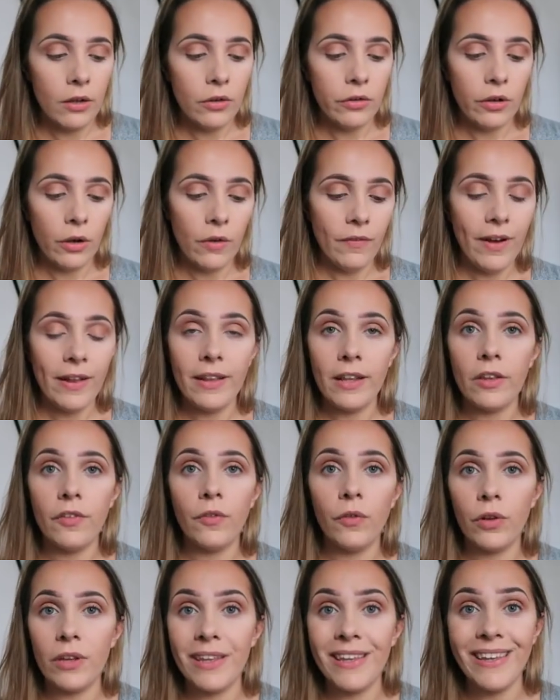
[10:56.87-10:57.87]
So I've had this
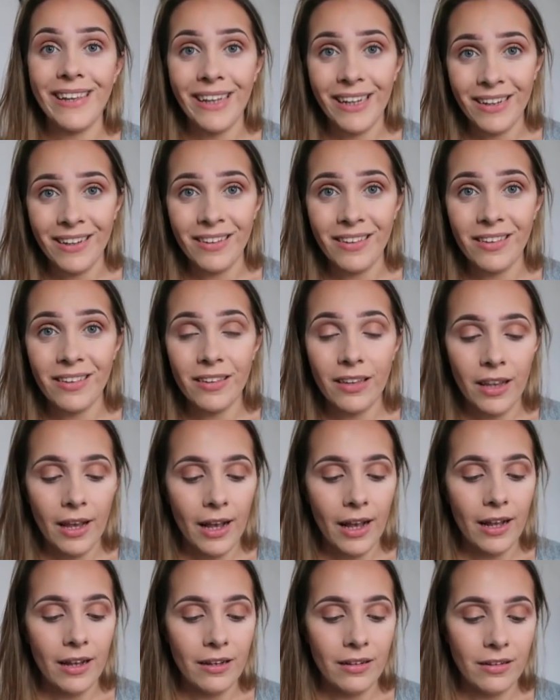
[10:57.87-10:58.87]
for years
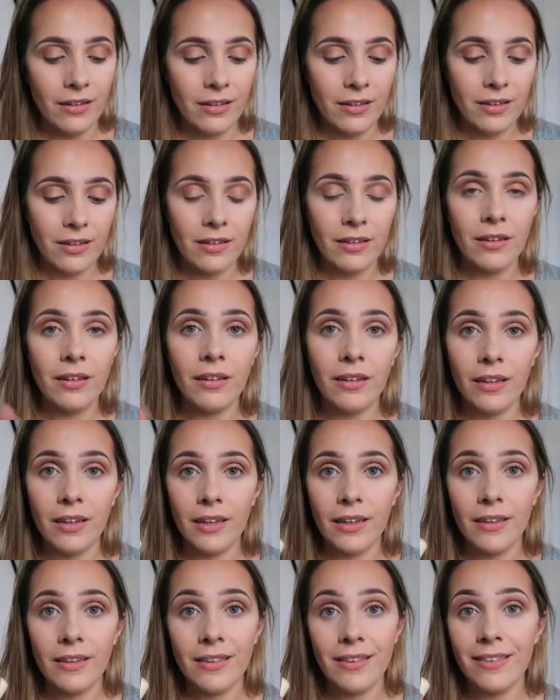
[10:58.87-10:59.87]
and
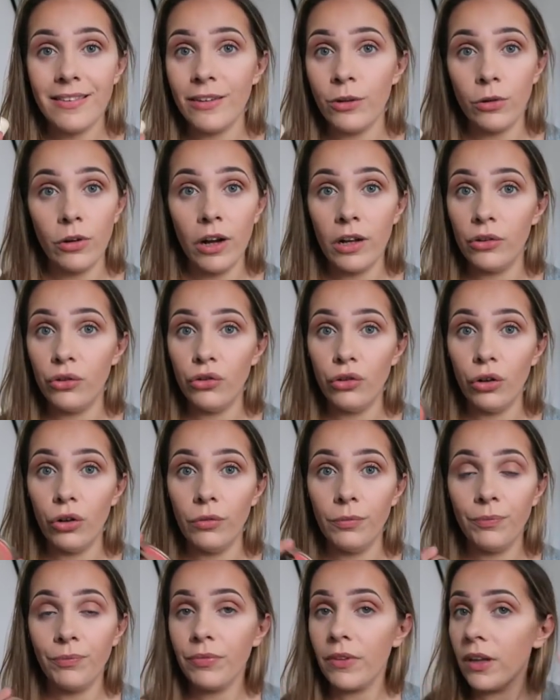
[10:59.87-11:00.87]
still going strong.
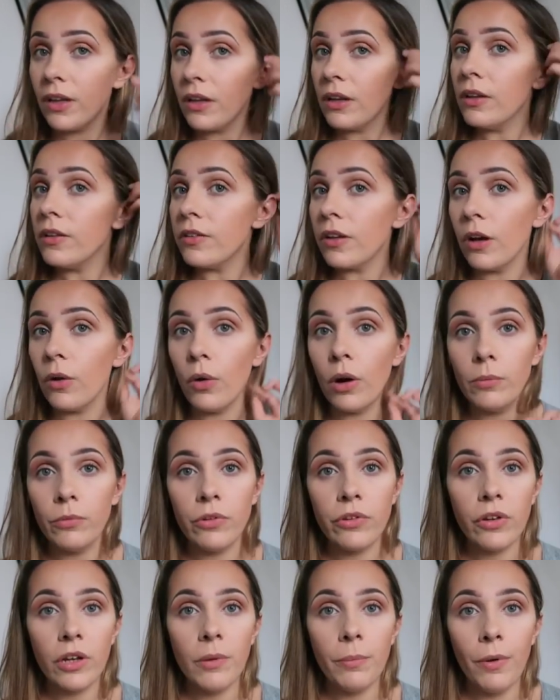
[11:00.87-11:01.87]
So I'm
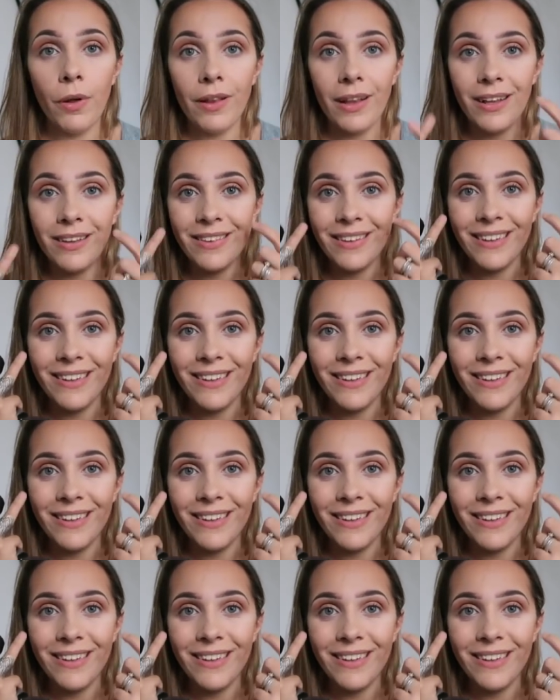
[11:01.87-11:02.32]
just going to put this